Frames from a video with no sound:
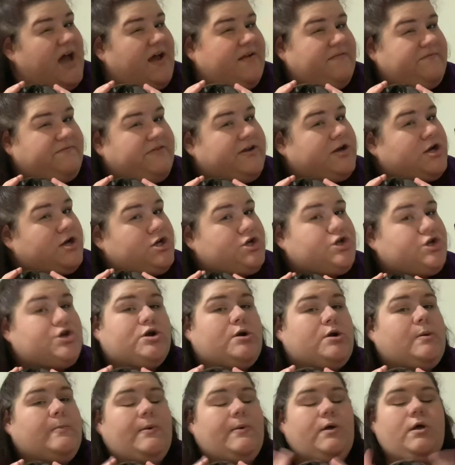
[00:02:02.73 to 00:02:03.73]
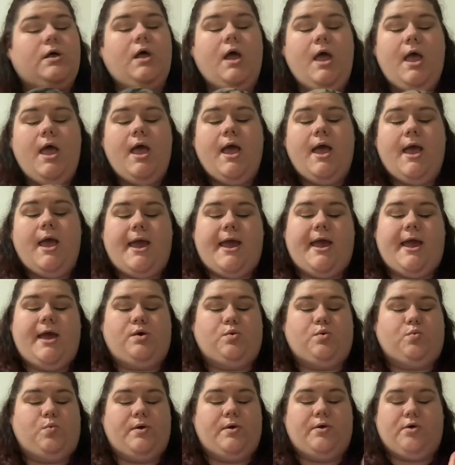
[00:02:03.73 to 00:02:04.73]
very durable
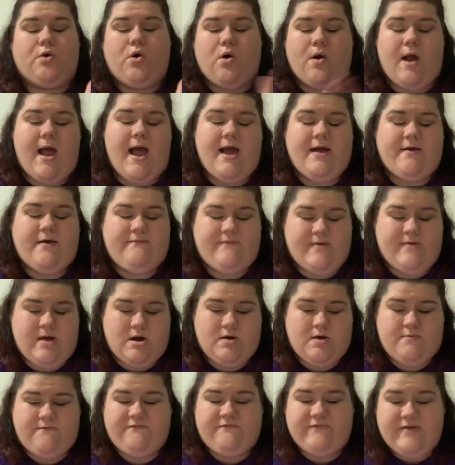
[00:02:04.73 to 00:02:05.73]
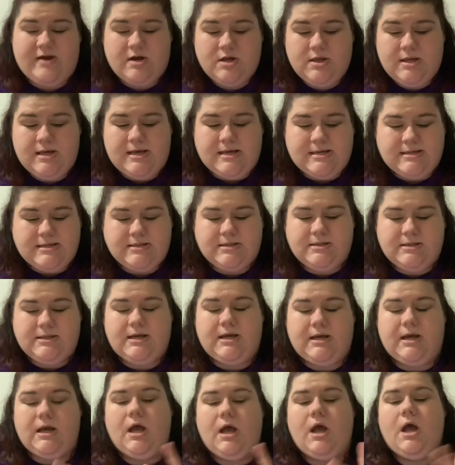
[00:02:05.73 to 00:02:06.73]
and will crack fairly
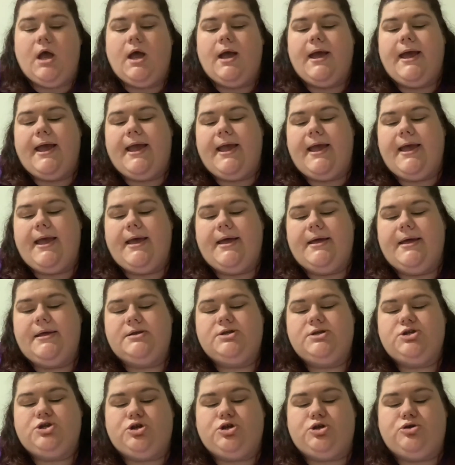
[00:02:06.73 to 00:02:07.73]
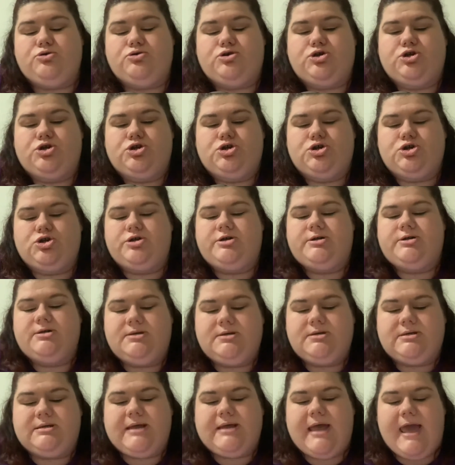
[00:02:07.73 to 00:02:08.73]
easily, and you
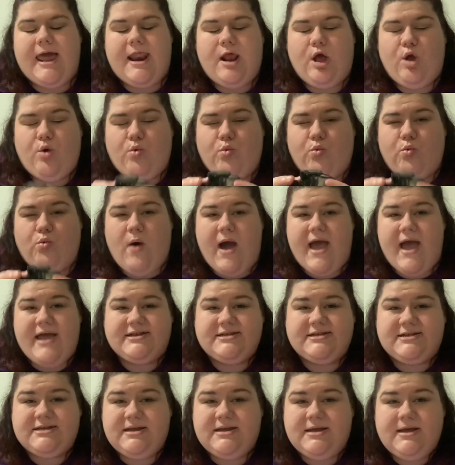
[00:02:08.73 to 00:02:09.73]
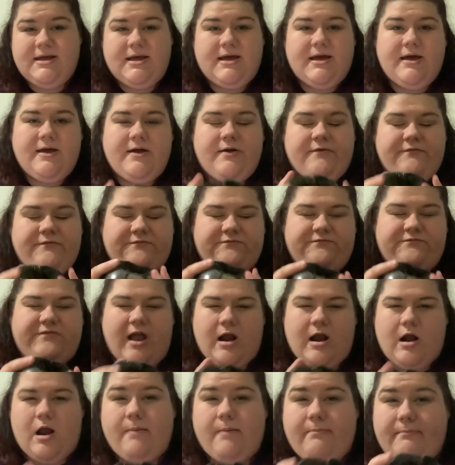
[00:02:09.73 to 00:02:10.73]
shouldn't get it wet
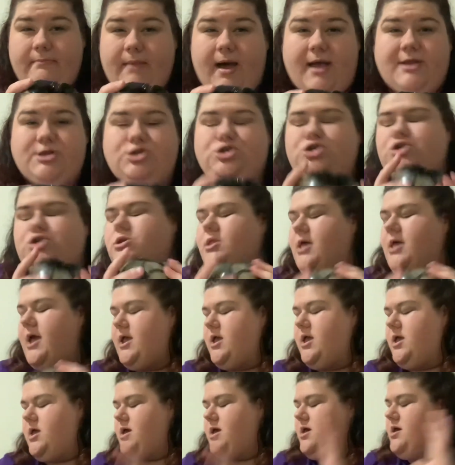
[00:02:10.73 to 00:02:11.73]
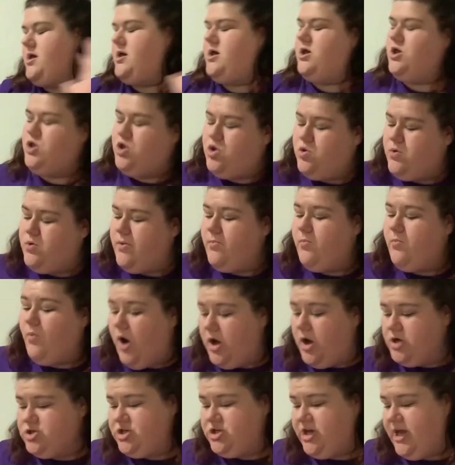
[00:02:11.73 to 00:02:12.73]
very much. Like, you can
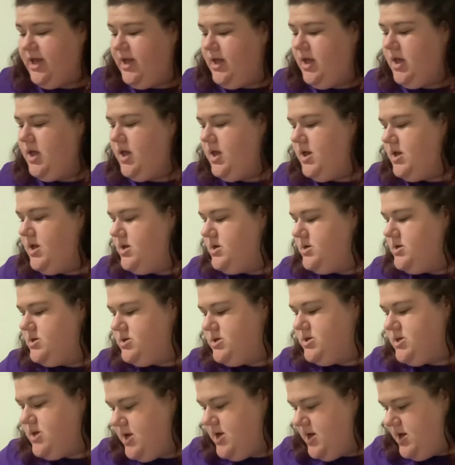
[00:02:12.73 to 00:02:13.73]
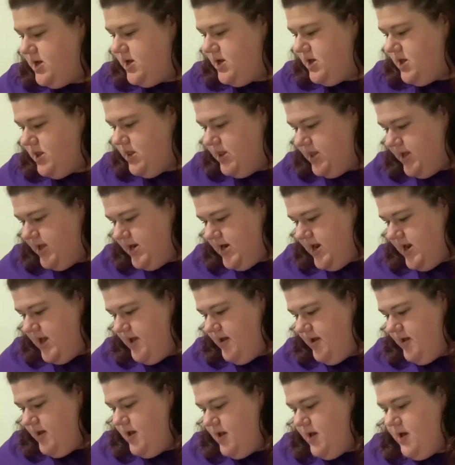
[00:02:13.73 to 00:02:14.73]
wash it to clean it,
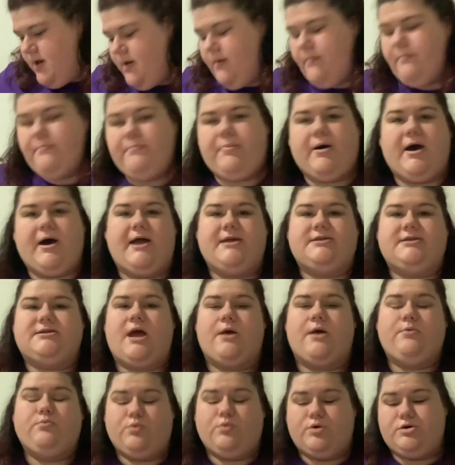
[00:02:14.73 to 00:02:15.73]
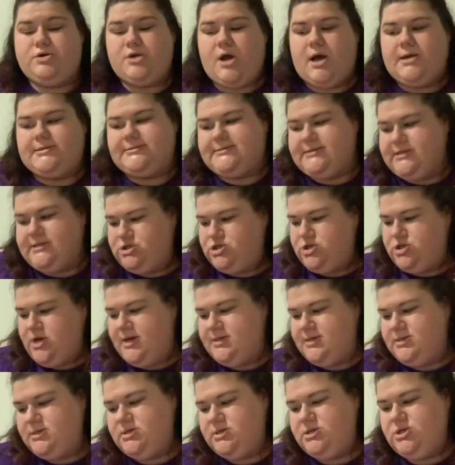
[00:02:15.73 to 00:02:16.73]
but I would not
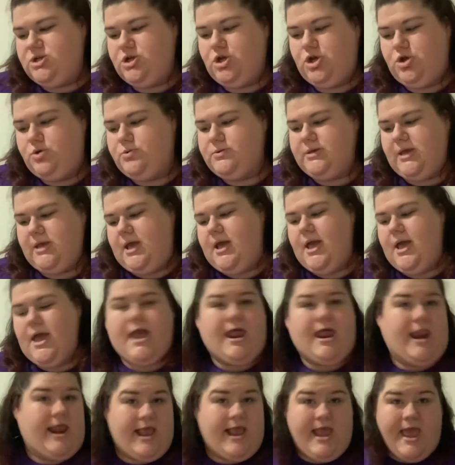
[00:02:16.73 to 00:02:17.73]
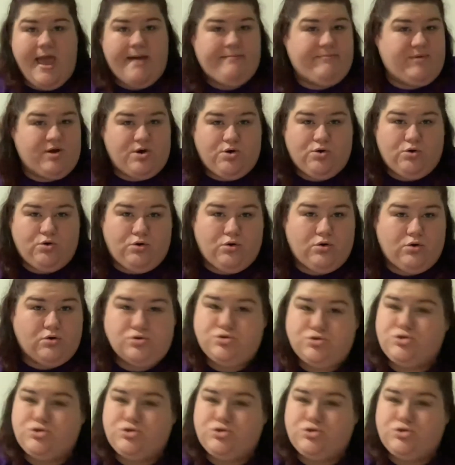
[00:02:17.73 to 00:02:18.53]
suggest using any chemicals